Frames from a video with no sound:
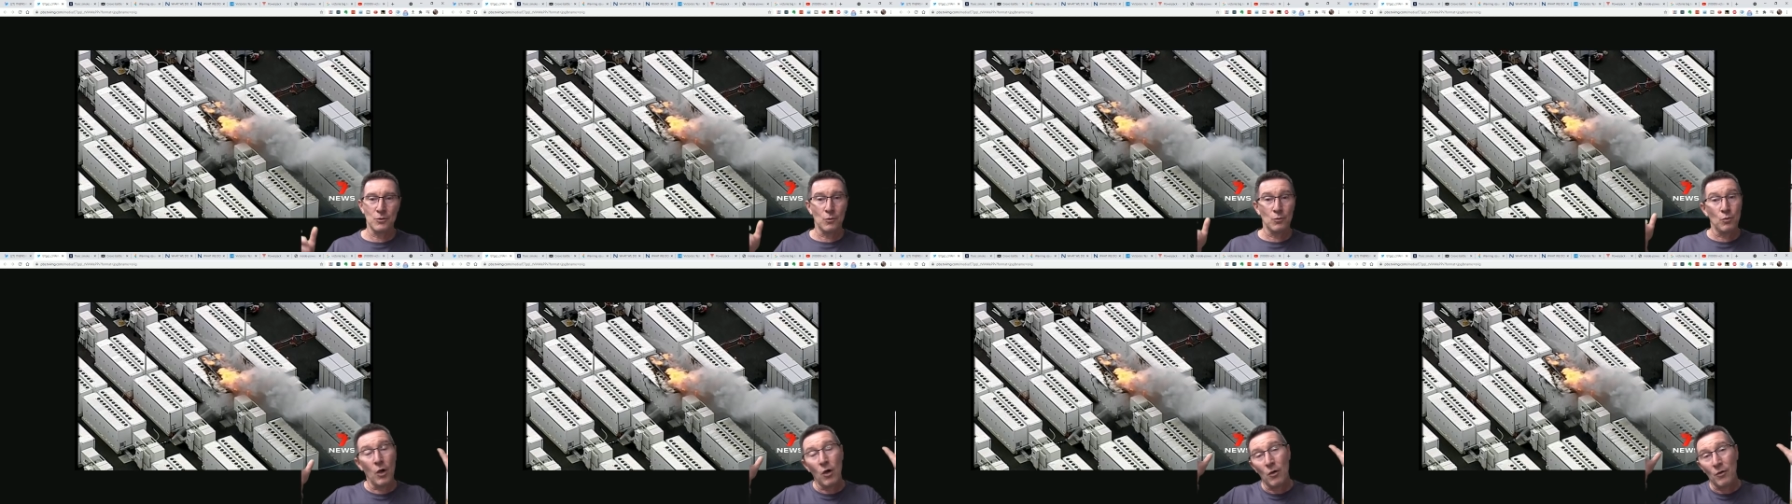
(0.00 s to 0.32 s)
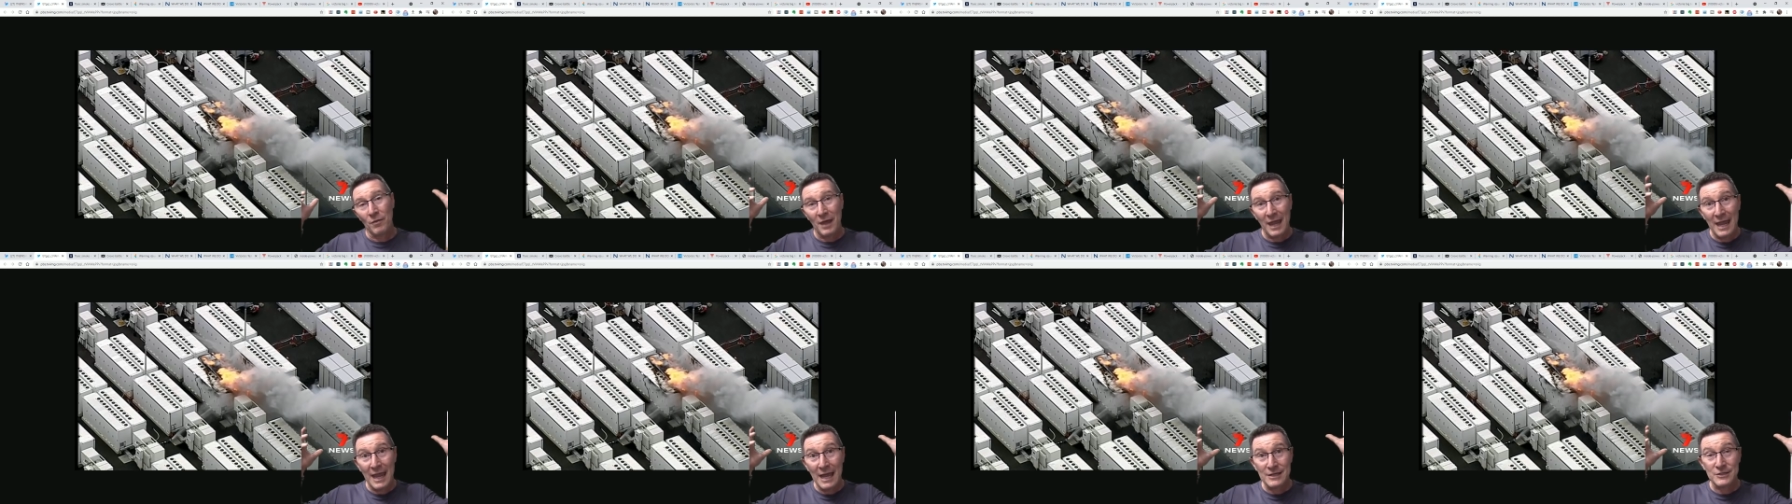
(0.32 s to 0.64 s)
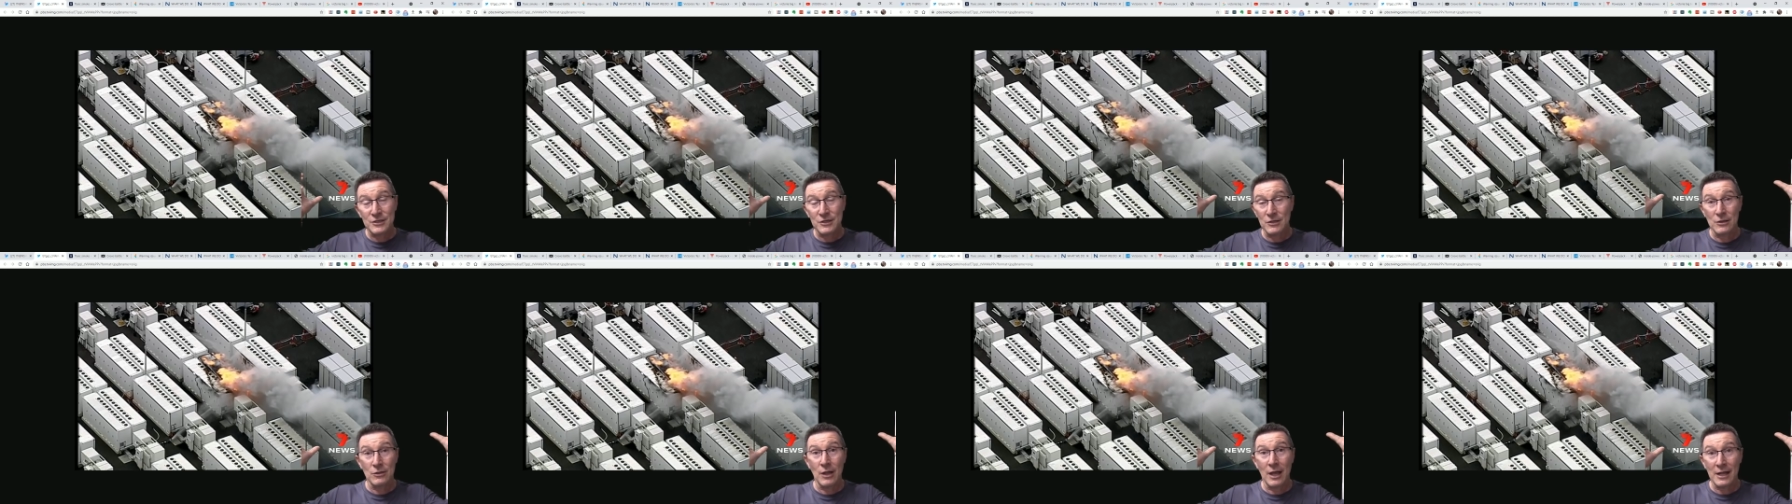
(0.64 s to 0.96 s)
well they
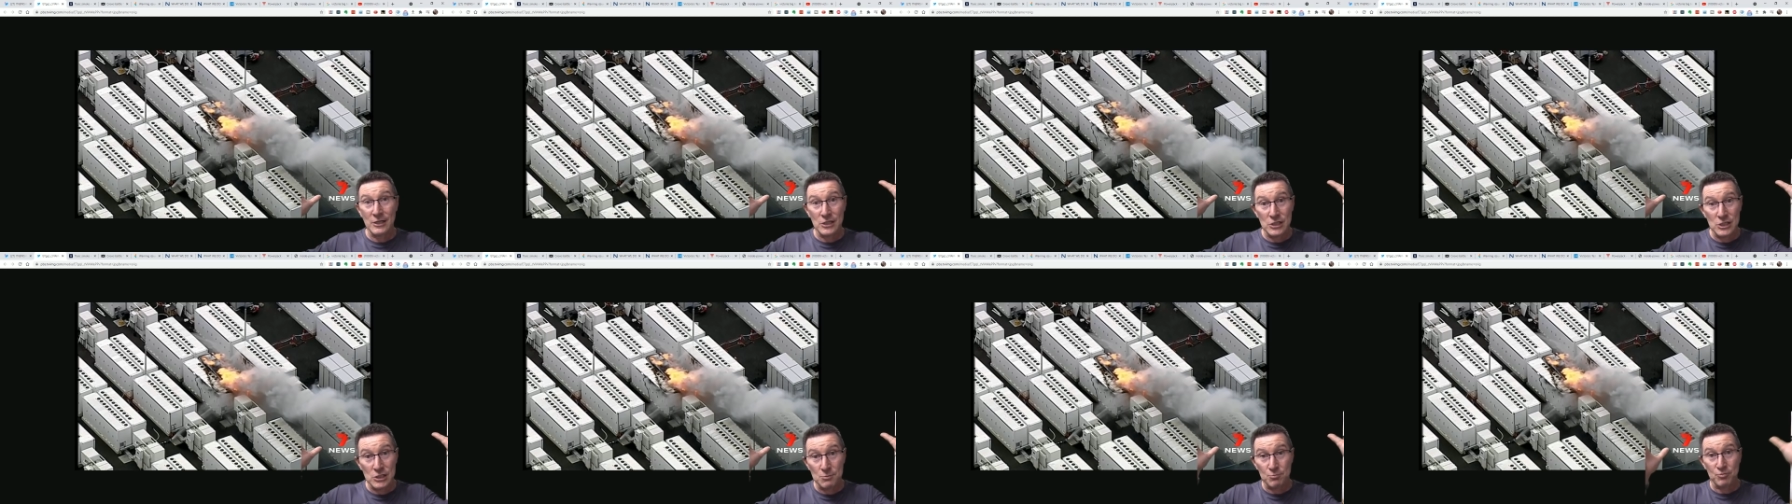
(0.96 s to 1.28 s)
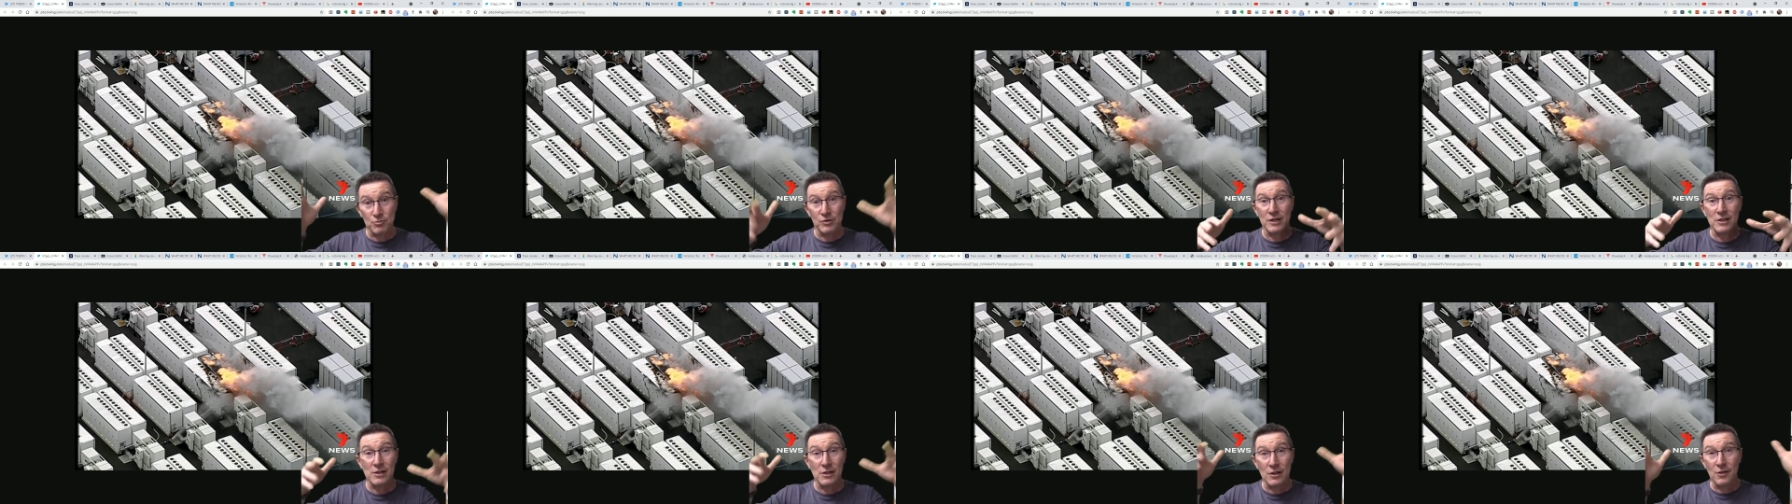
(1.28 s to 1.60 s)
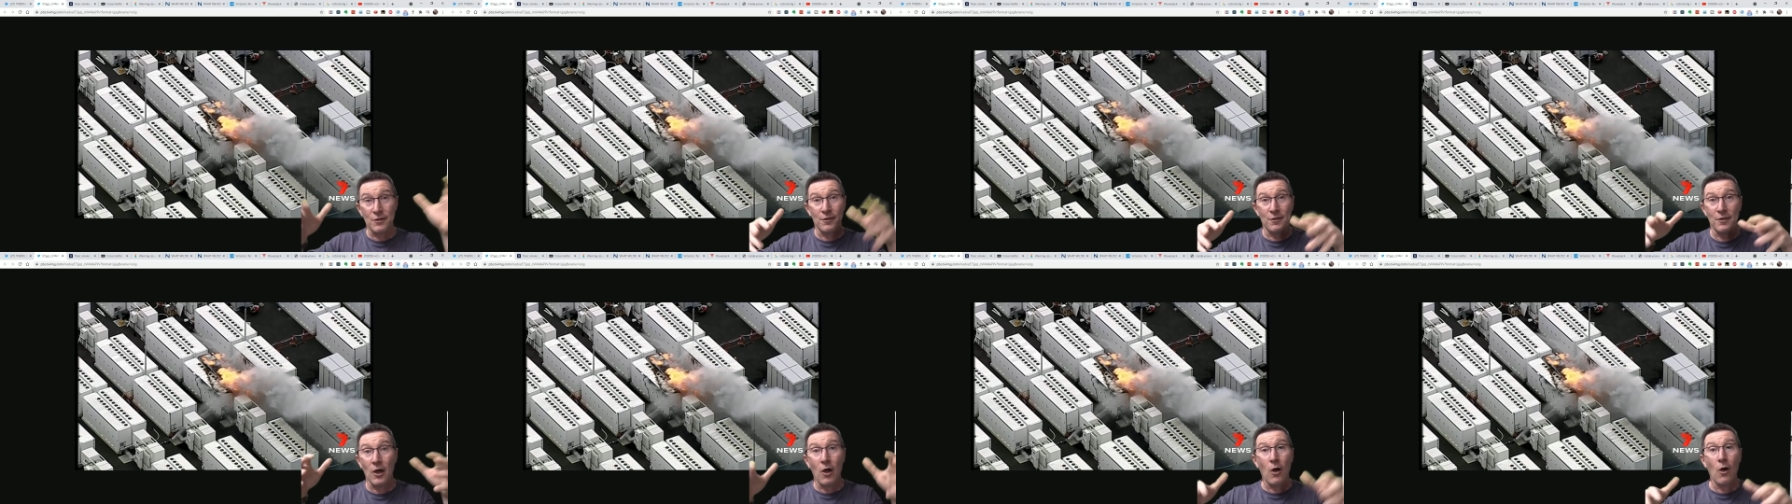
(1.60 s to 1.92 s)
had to like
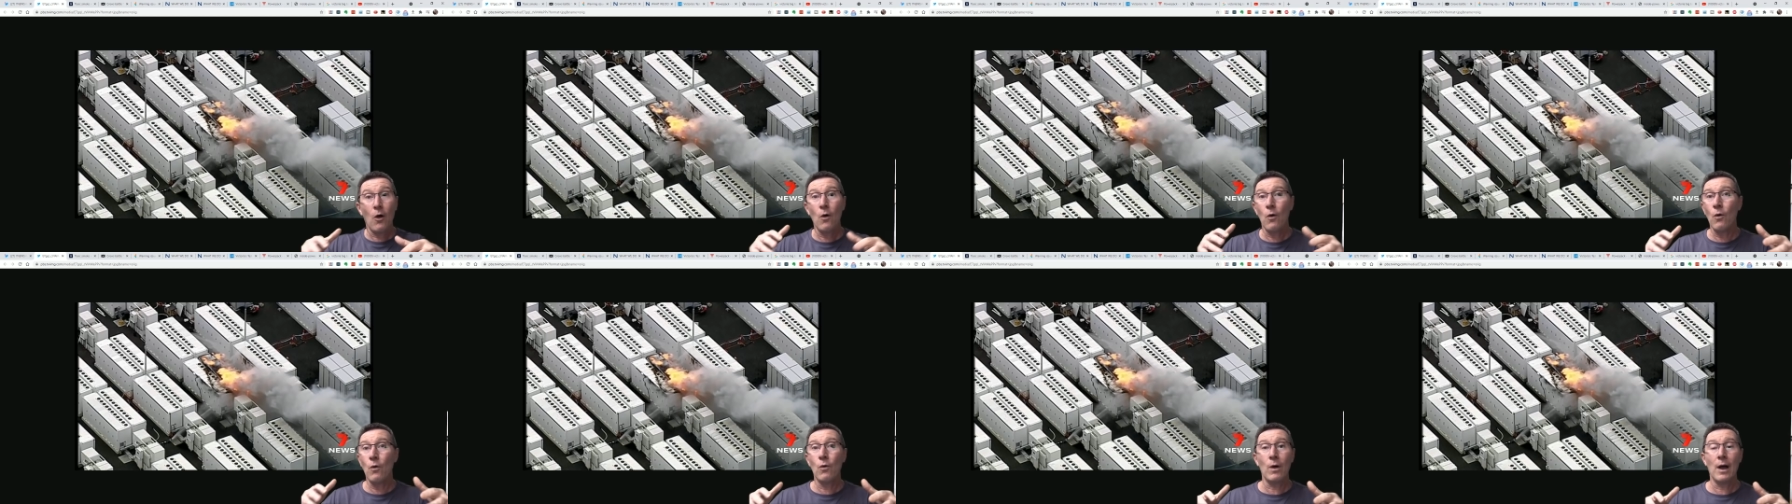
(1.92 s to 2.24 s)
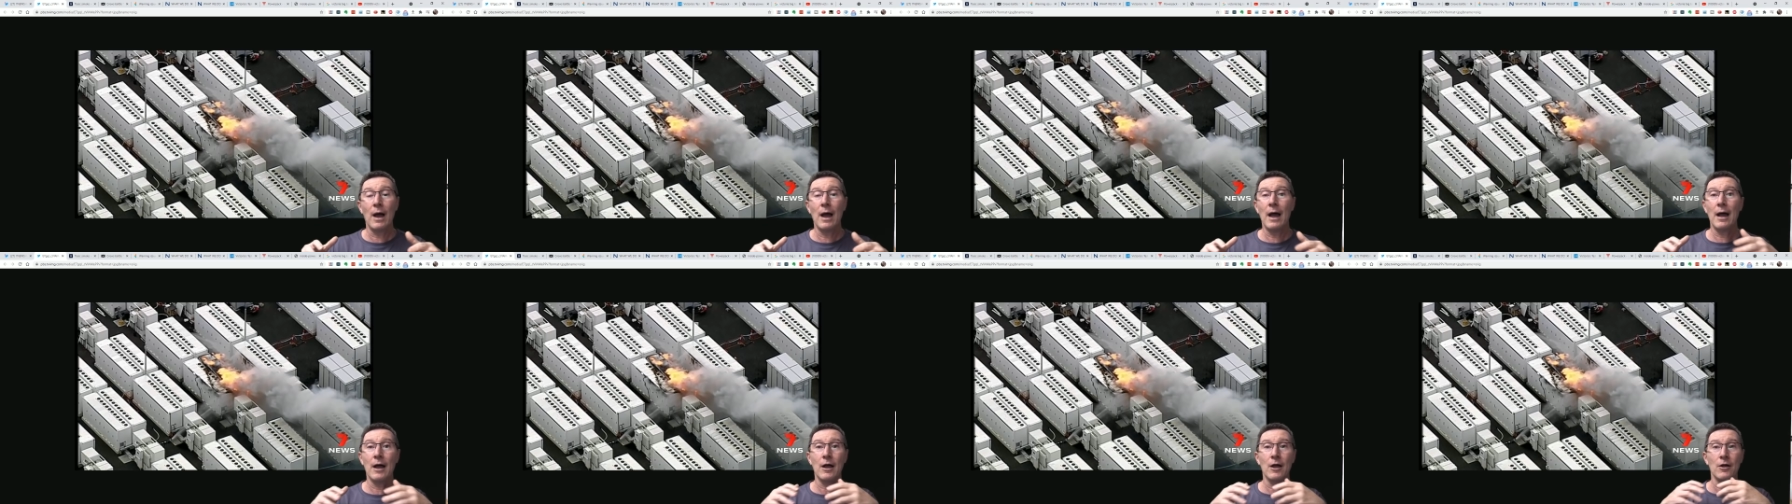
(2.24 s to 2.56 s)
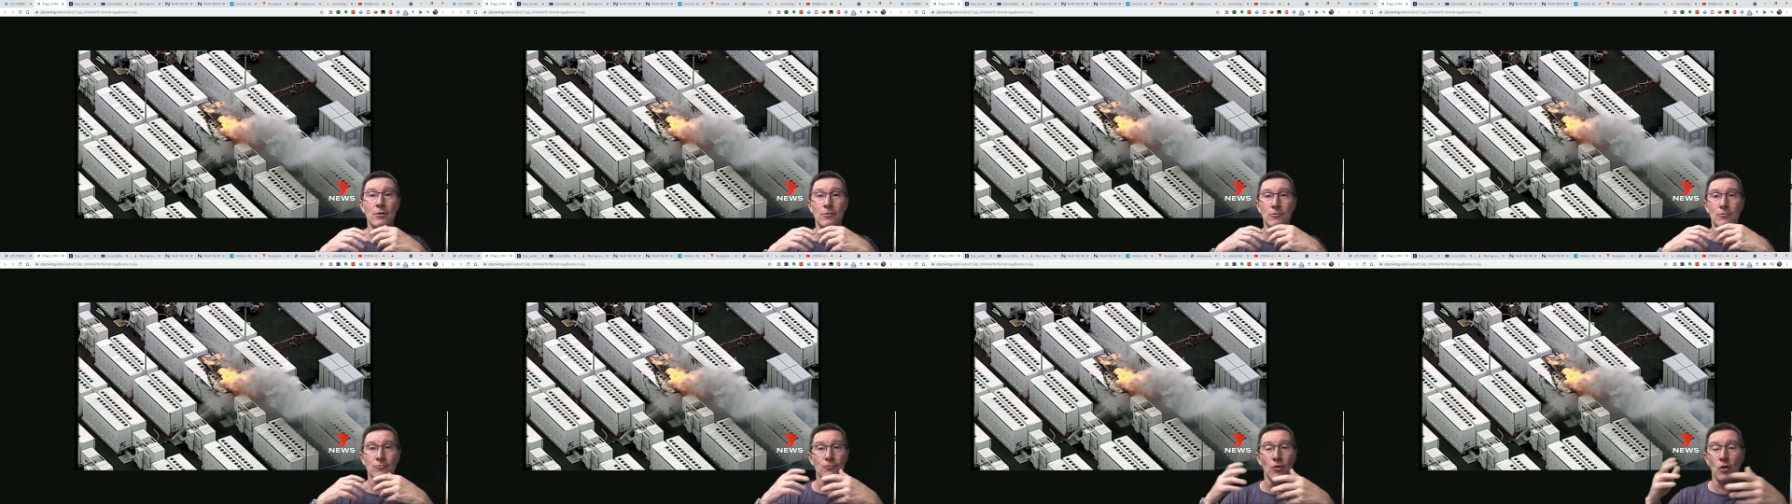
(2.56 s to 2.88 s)
sprinkle the whole
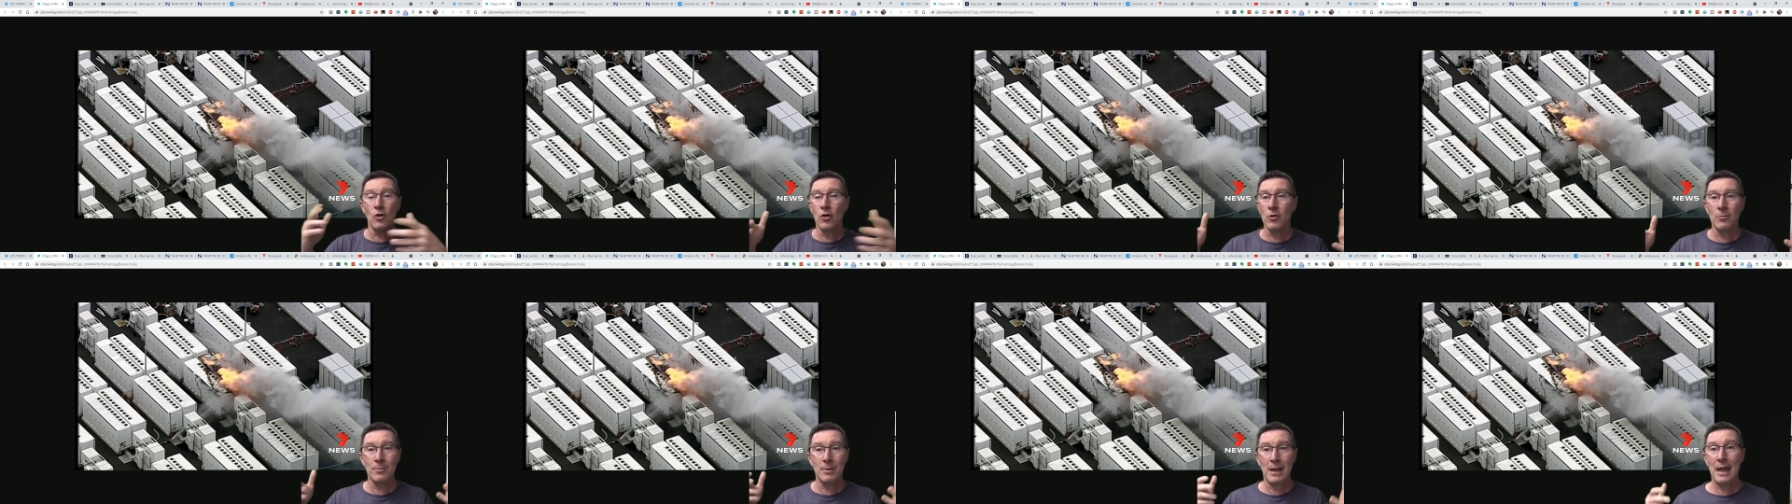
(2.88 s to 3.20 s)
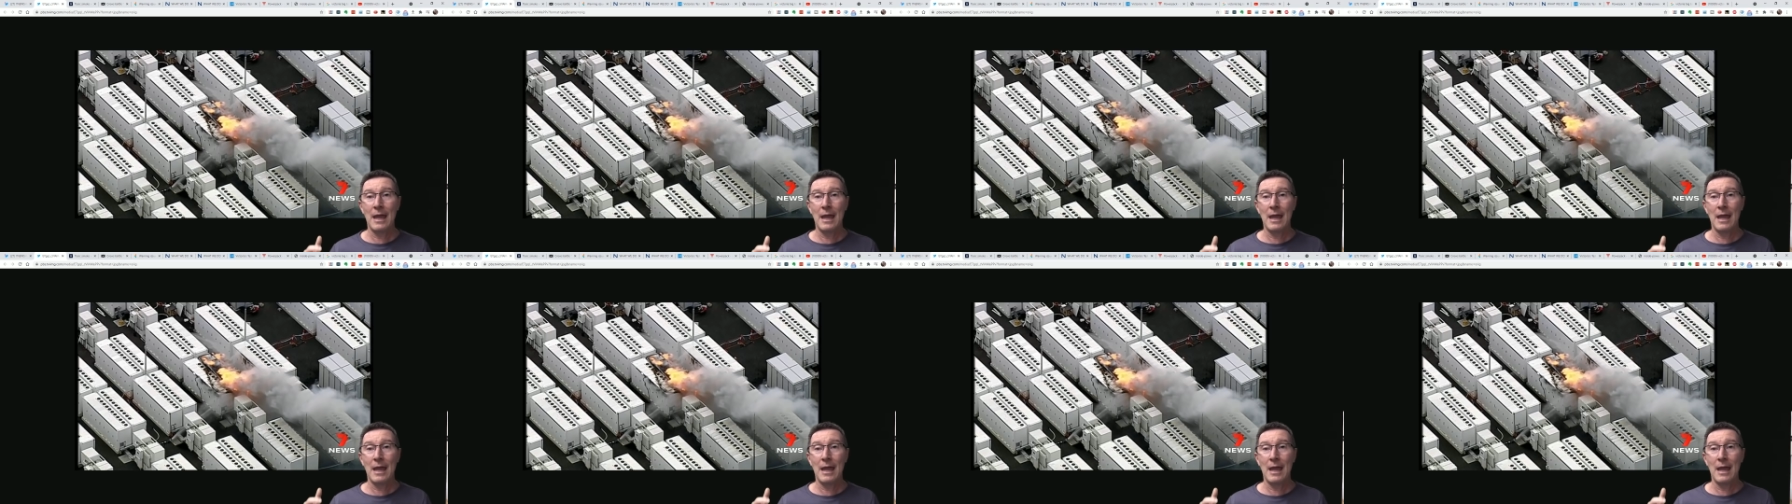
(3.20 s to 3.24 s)
uh, room,